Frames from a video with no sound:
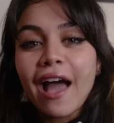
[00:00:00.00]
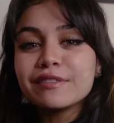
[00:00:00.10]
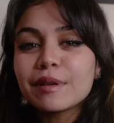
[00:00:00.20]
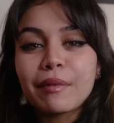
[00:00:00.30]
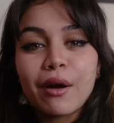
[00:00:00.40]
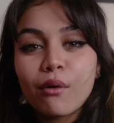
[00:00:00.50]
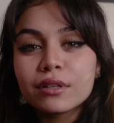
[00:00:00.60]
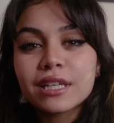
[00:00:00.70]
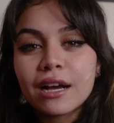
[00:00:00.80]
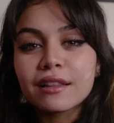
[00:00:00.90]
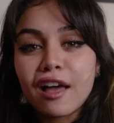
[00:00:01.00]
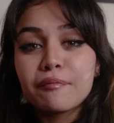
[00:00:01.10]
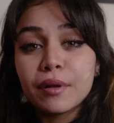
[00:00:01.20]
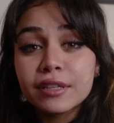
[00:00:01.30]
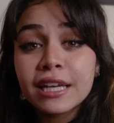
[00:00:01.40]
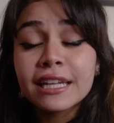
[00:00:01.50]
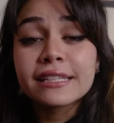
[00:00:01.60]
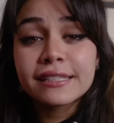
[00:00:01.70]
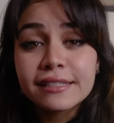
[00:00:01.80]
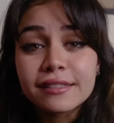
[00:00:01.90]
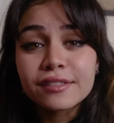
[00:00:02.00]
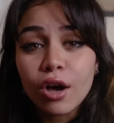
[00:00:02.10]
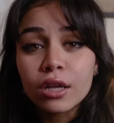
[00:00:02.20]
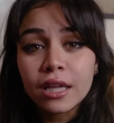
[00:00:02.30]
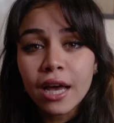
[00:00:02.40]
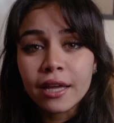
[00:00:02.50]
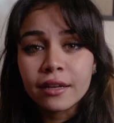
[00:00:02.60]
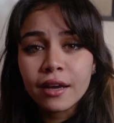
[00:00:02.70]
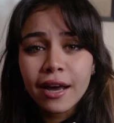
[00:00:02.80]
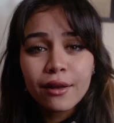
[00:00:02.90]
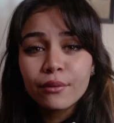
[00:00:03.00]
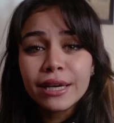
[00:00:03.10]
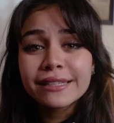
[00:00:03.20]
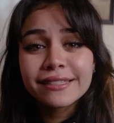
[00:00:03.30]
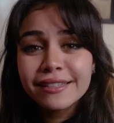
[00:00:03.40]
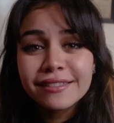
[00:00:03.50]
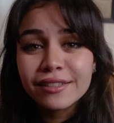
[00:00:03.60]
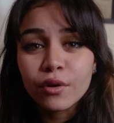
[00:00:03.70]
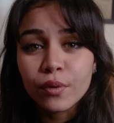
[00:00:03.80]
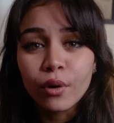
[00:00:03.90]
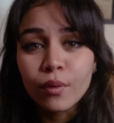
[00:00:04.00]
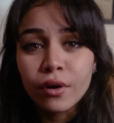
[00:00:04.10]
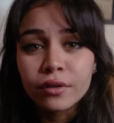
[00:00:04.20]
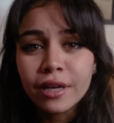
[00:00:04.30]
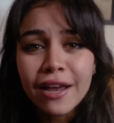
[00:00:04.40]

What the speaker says: I've spent my whole entire life building an existence online. I don't exist in the real world.